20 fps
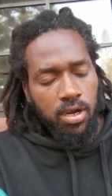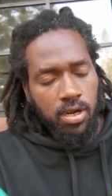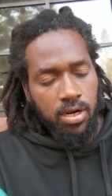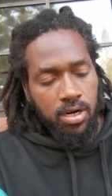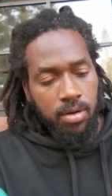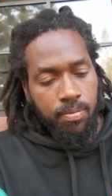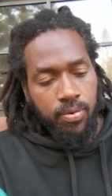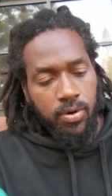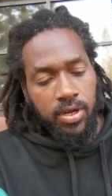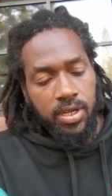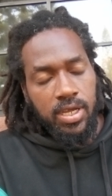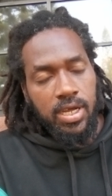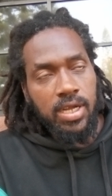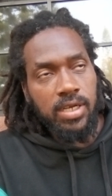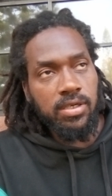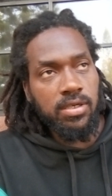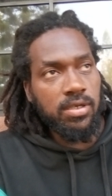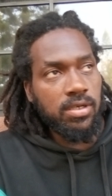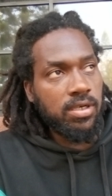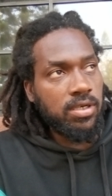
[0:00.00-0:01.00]
and I pray
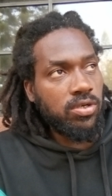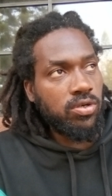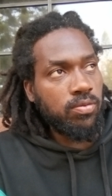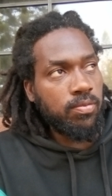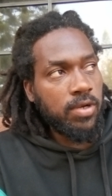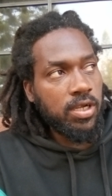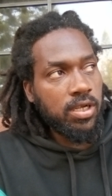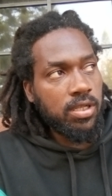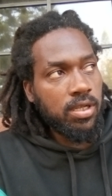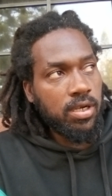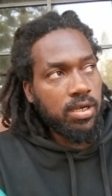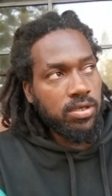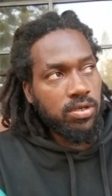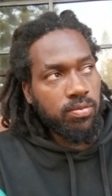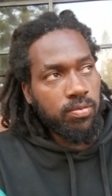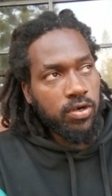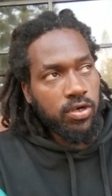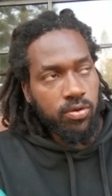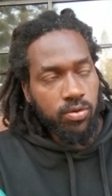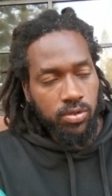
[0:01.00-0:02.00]
galaxy that you make glad,
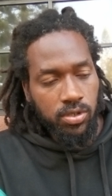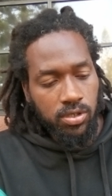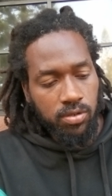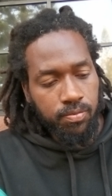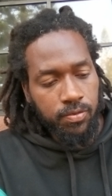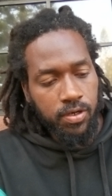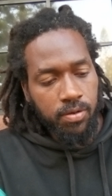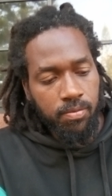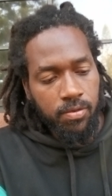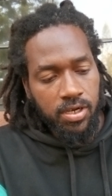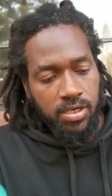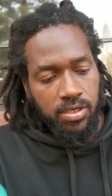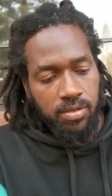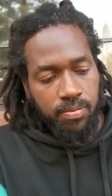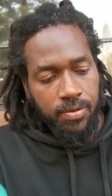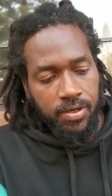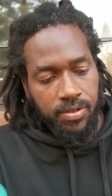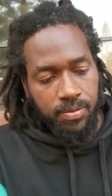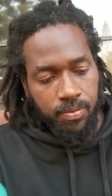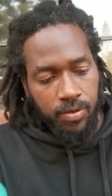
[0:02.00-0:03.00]
you make creature, you make man,
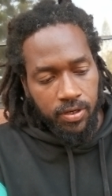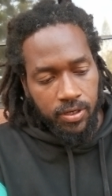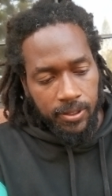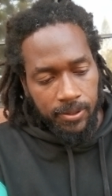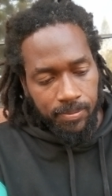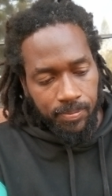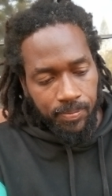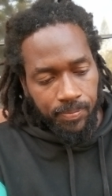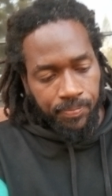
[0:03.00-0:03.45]
speak spoken.